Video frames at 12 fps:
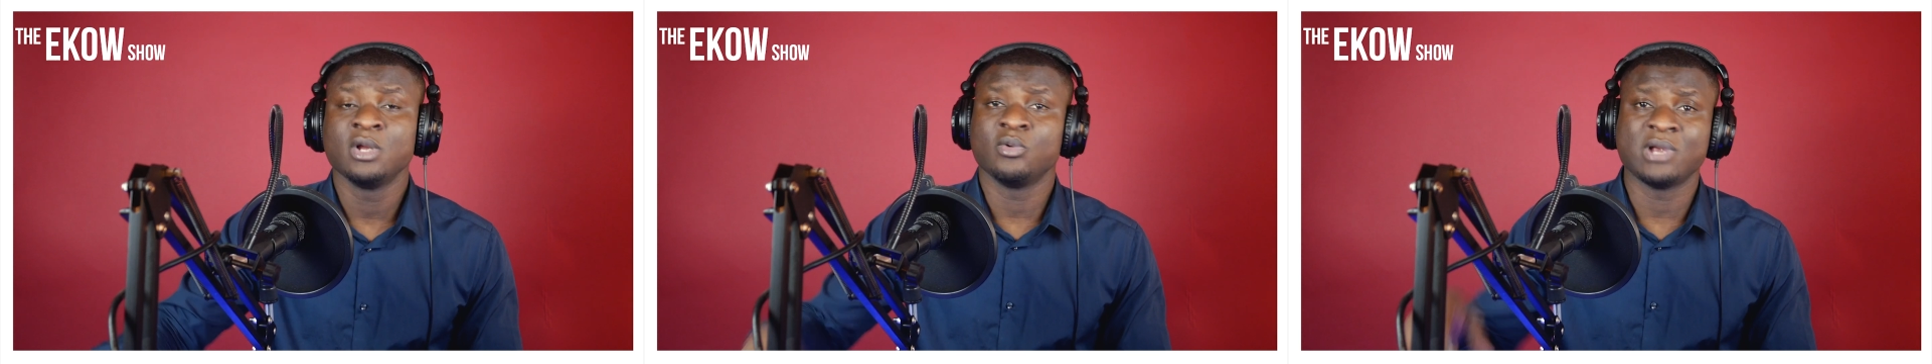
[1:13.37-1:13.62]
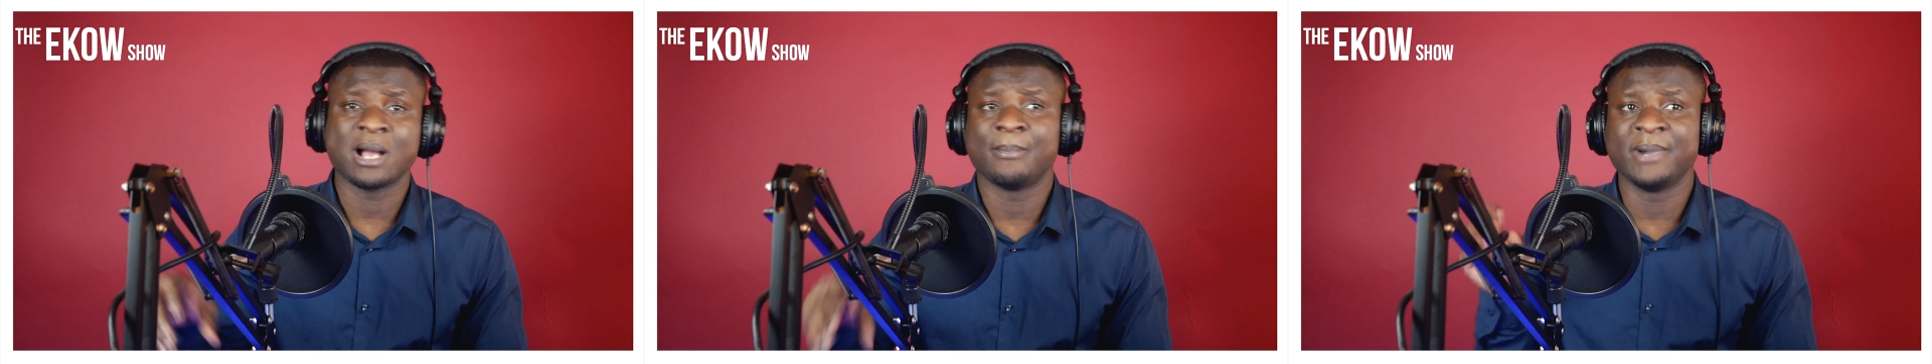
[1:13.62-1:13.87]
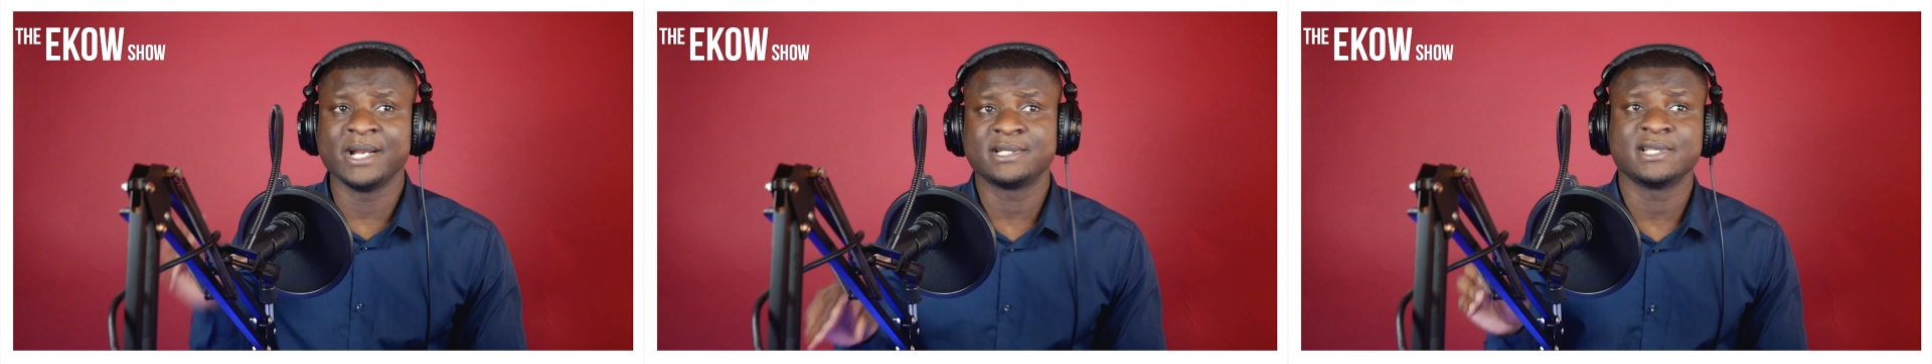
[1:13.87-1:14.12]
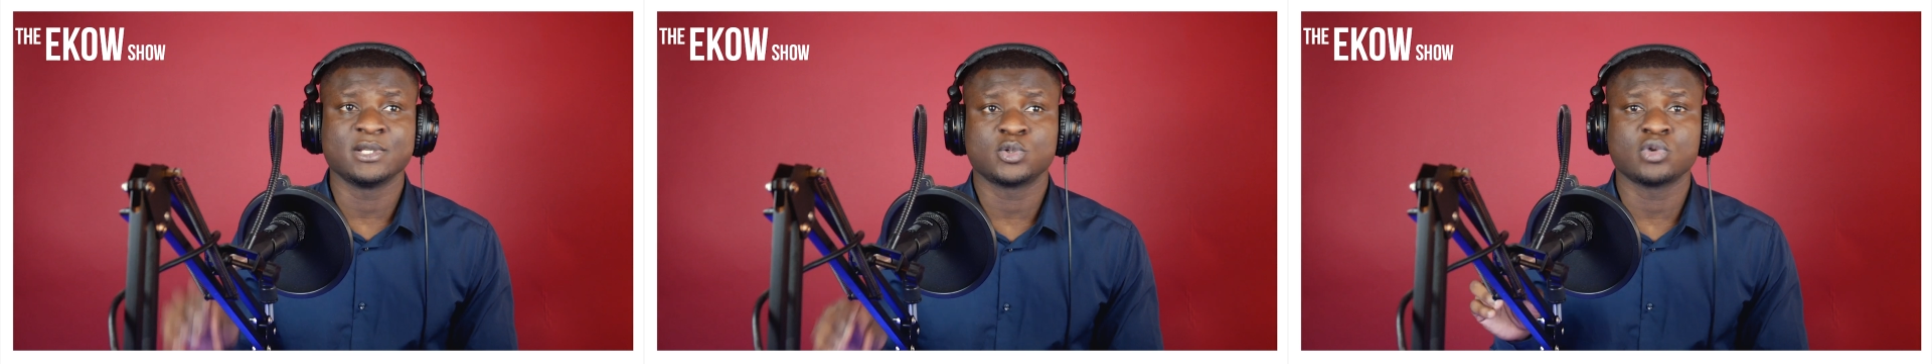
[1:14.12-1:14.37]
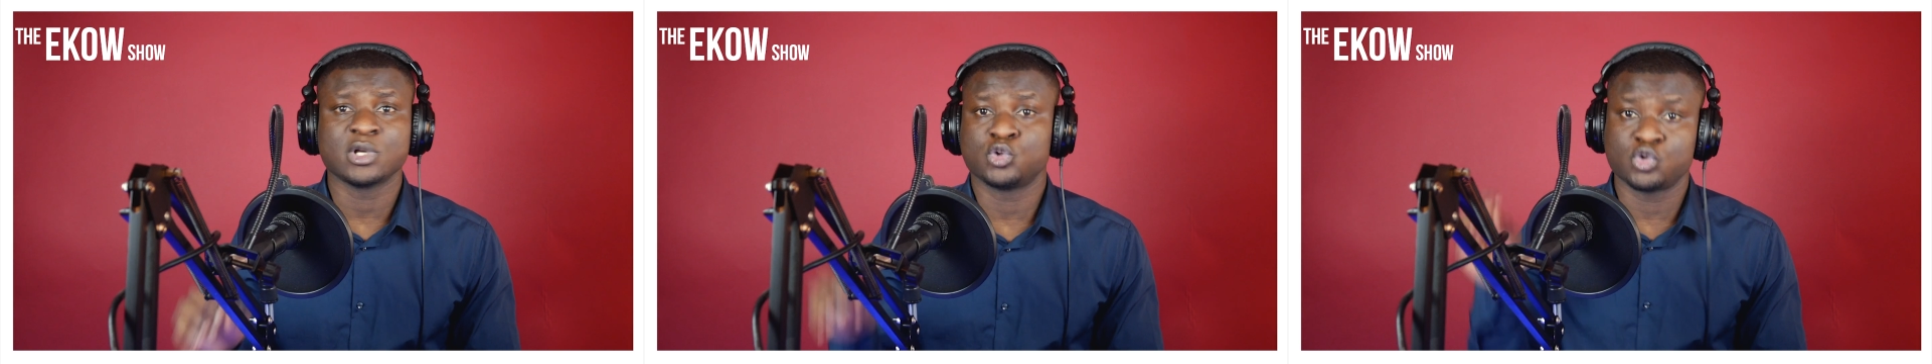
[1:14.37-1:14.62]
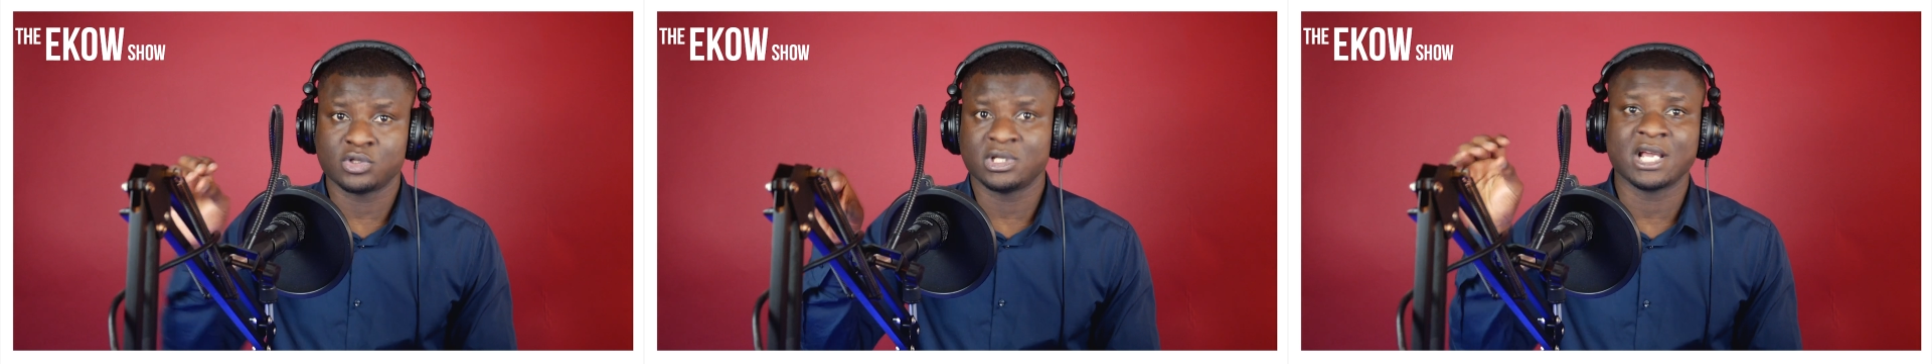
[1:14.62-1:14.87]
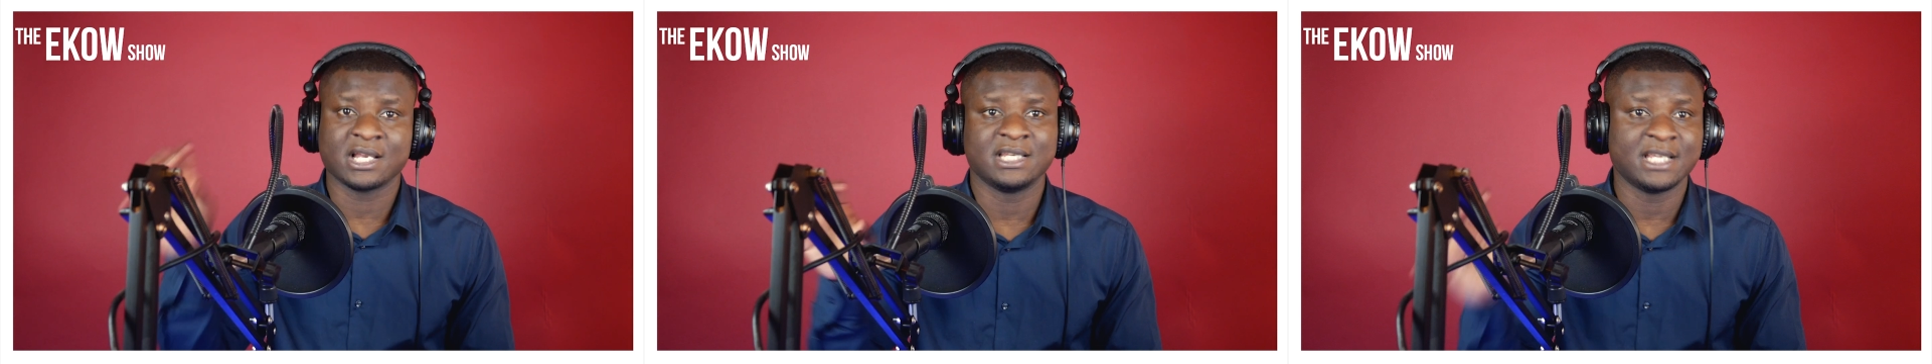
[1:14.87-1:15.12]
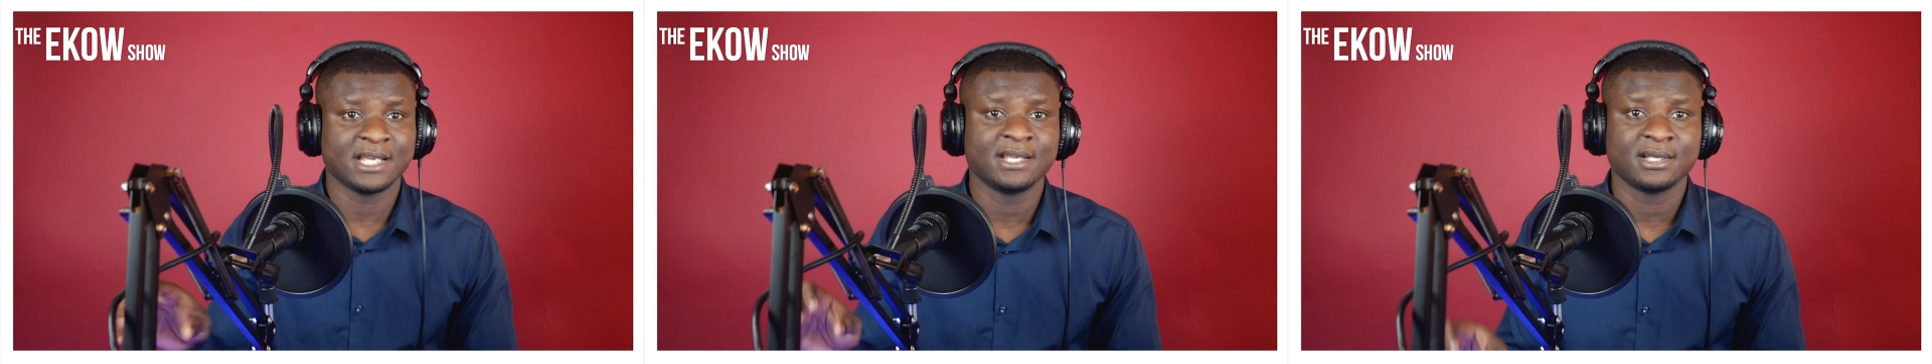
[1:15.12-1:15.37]
we are Brenton so asua
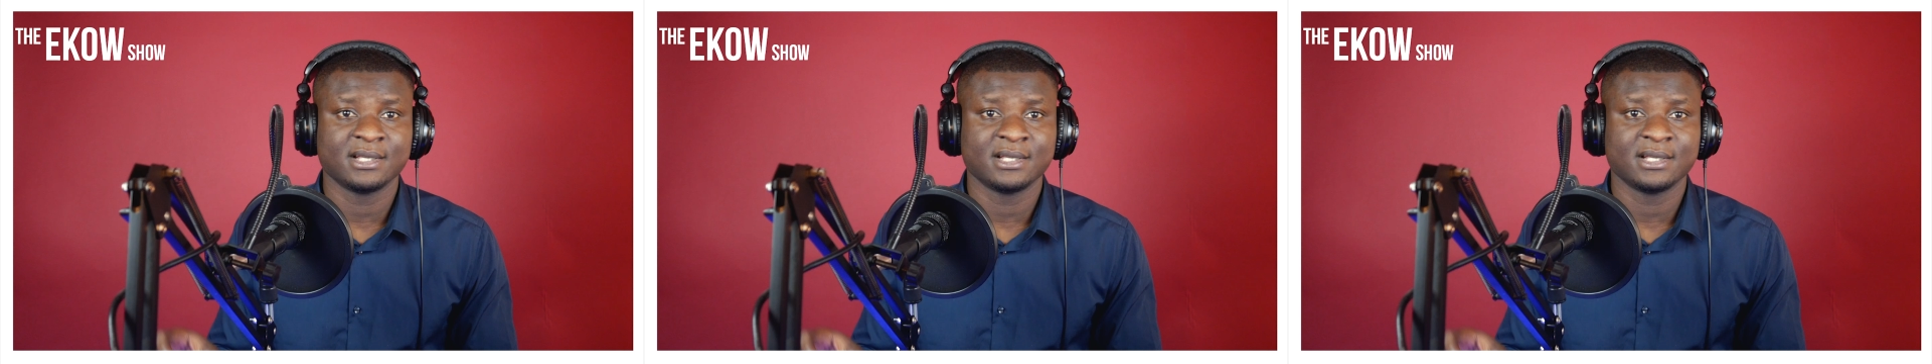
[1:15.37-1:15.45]
de